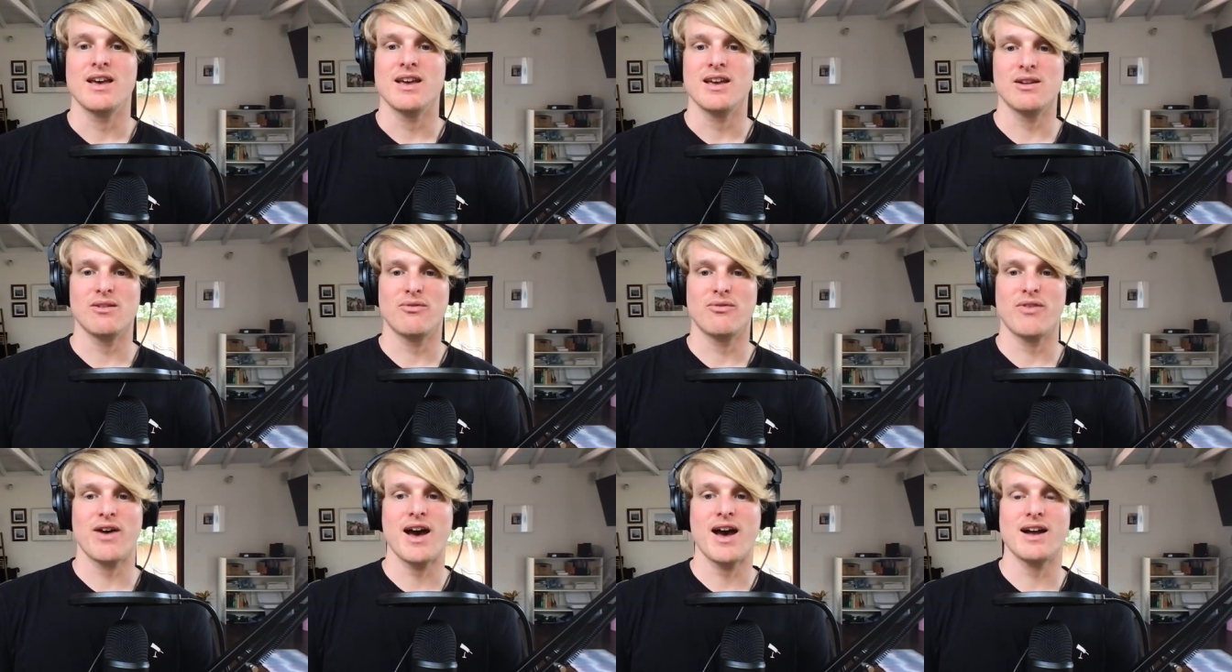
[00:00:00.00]
In
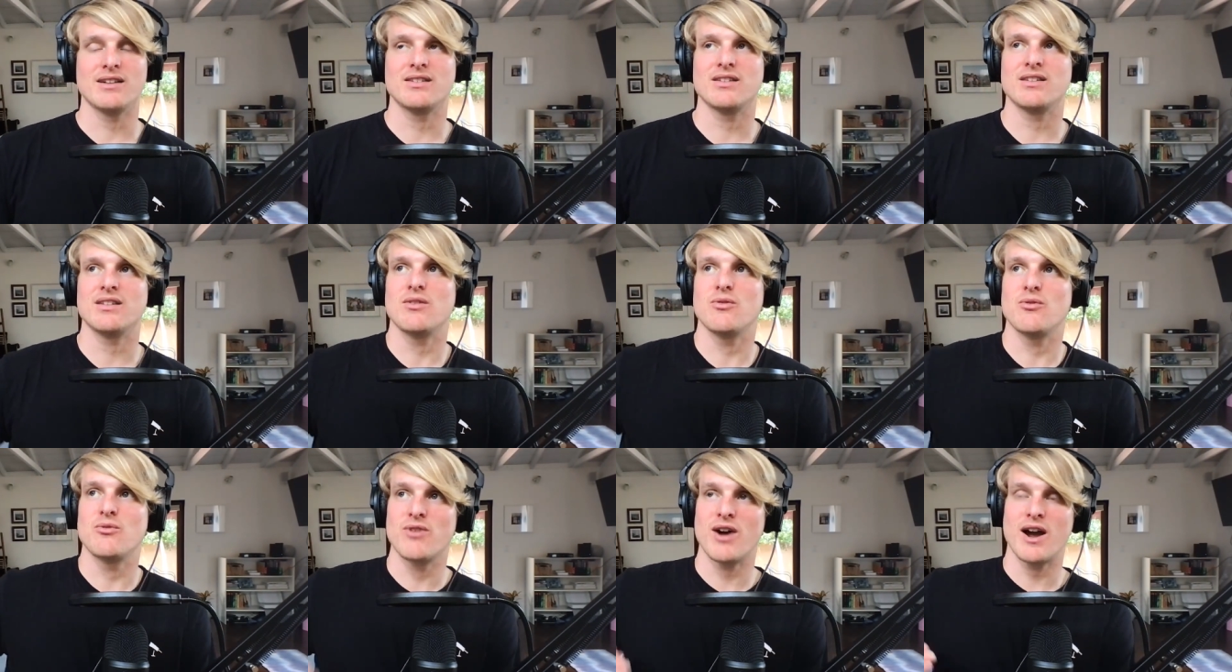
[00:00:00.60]
fact,
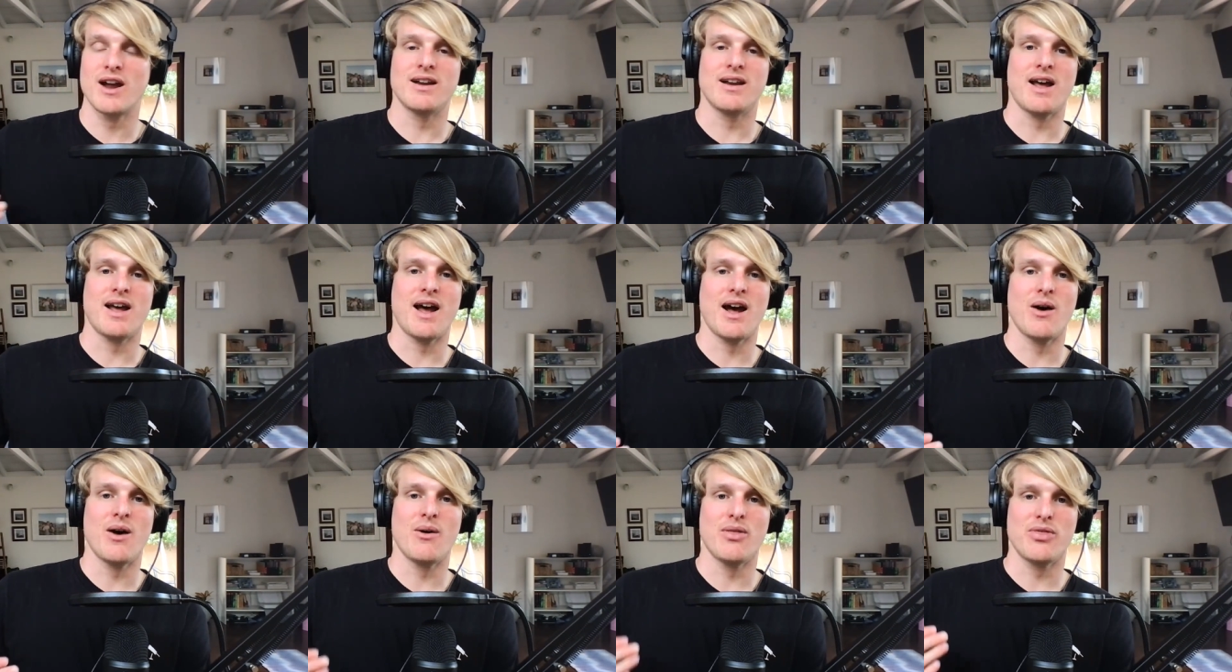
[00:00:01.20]
right
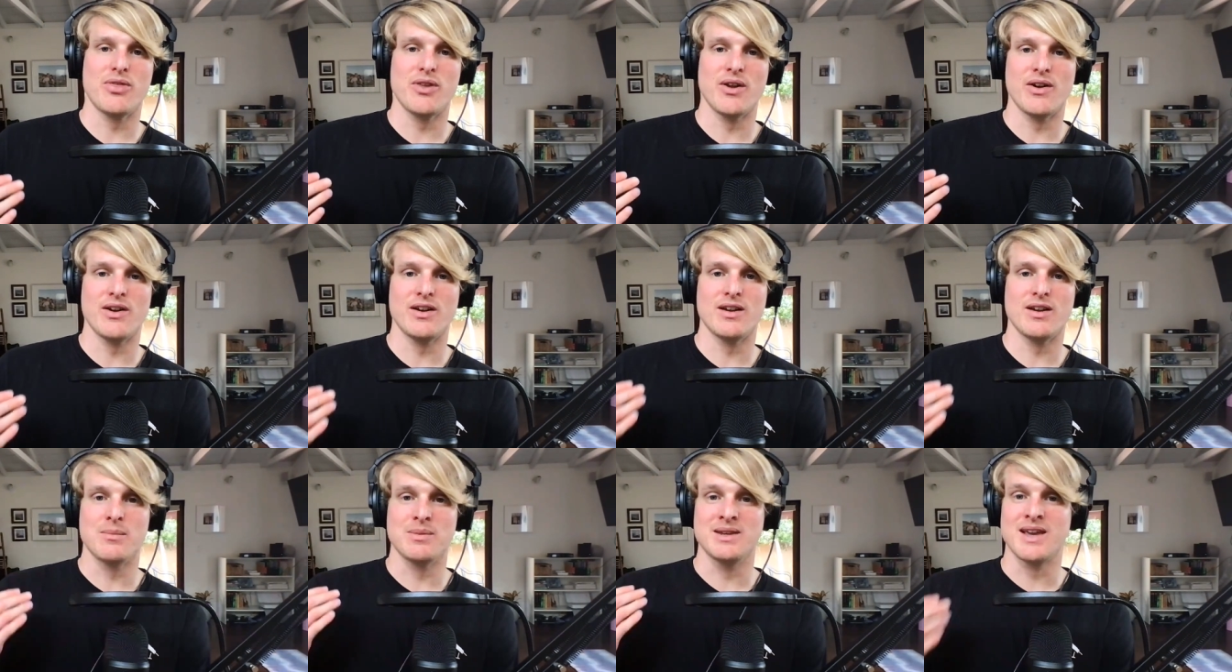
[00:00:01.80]
now,
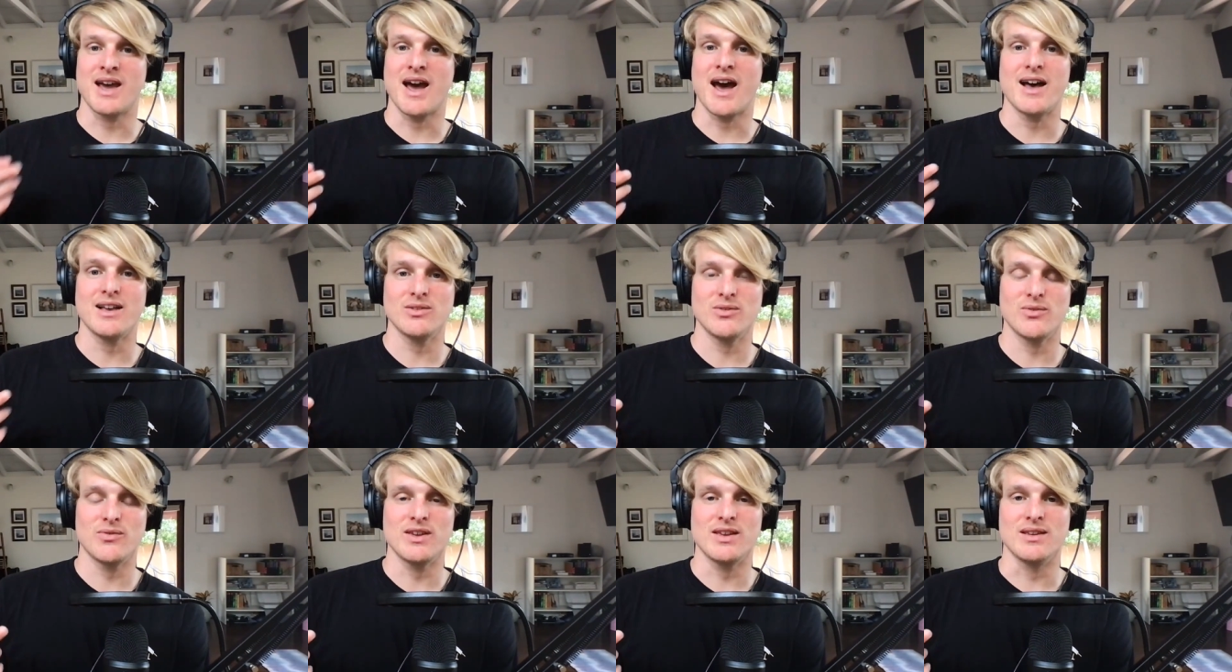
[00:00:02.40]
Ethereum
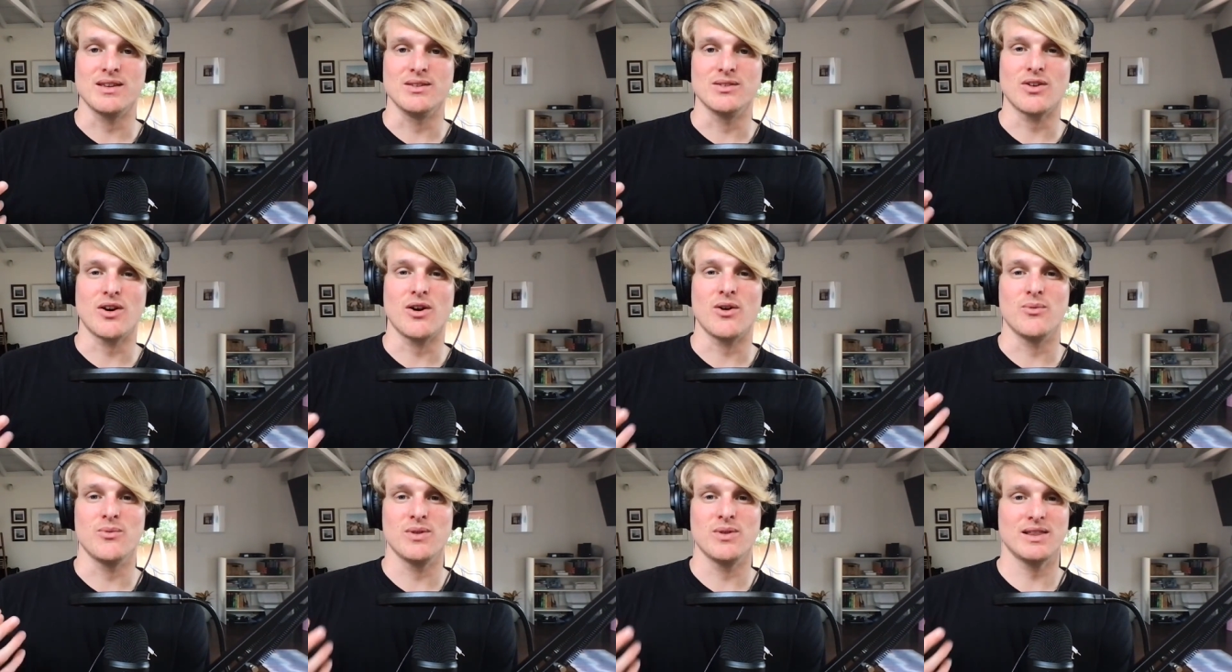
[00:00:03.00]
gas fees
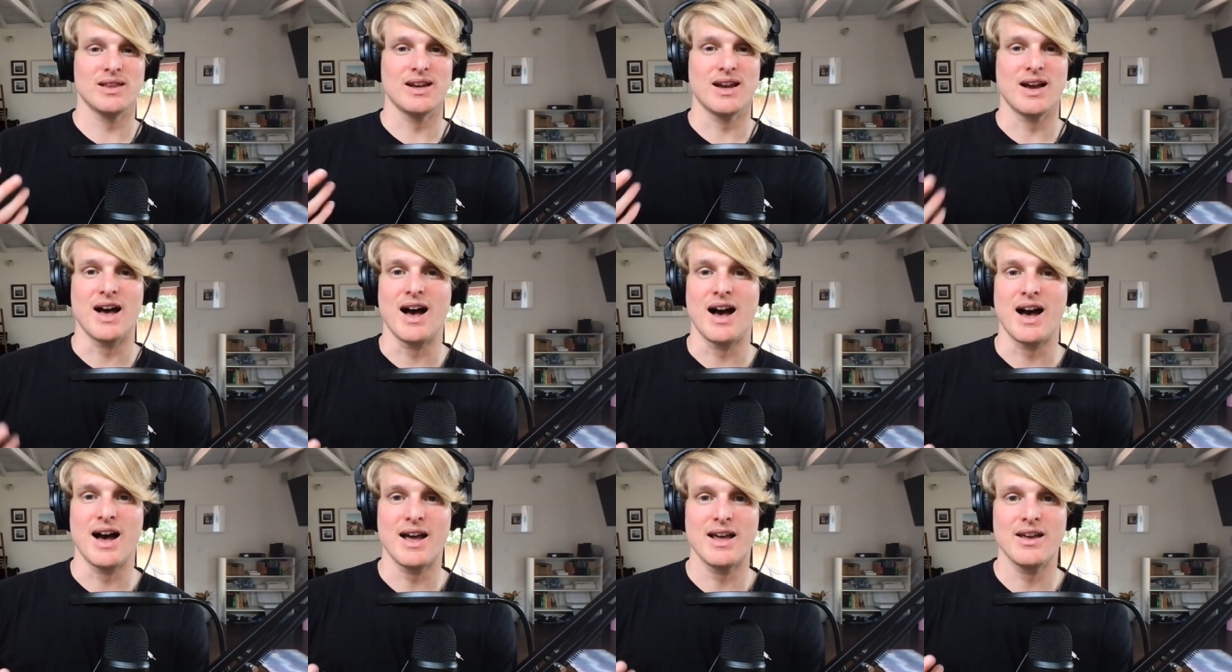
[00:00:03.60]
are really
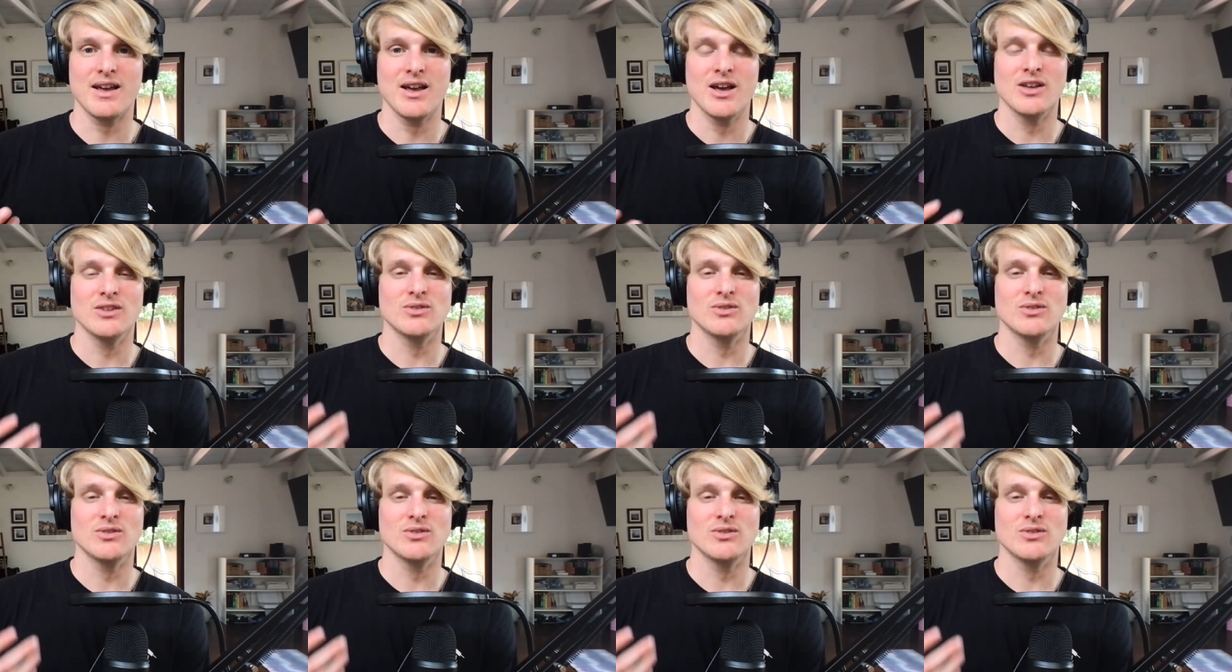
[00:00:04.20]
high.